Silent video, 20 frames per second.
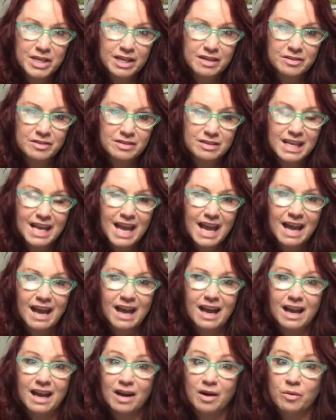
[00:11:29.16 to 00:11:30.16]
channel.
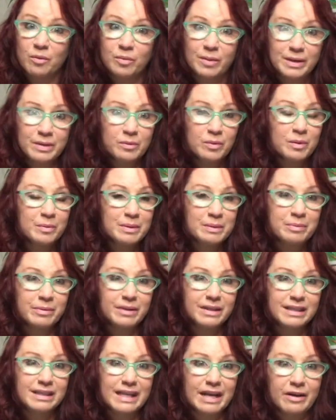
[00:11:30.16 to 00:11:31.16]
Uh, we will be
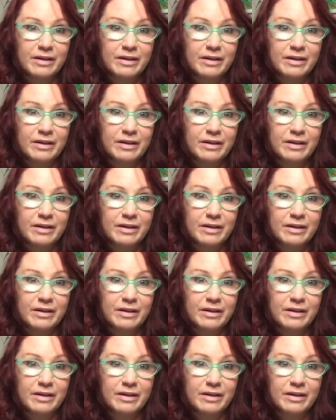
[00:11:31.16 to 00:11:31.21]
putting